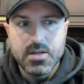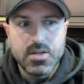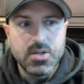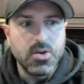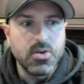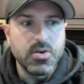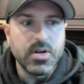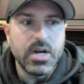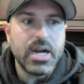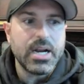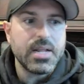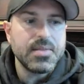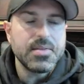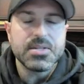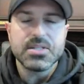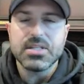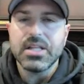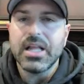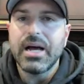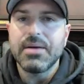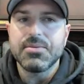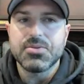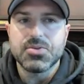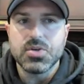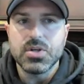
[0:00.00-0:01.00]
You're not on this
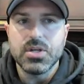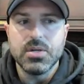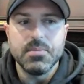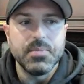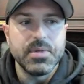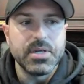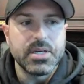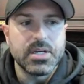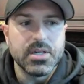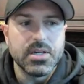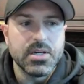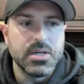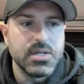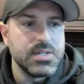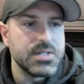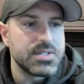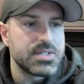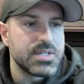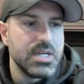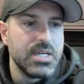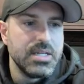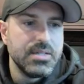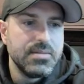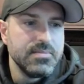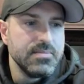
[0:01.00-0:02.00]
live stream
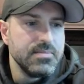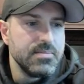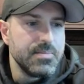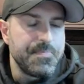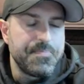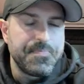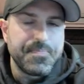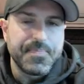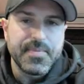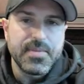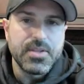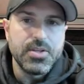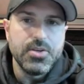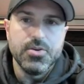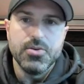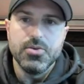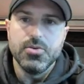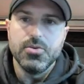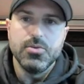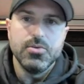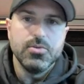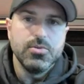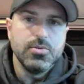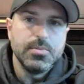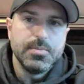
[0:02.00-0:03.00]
because
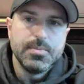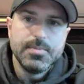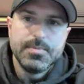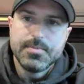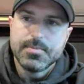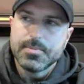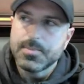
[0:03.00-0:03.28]
you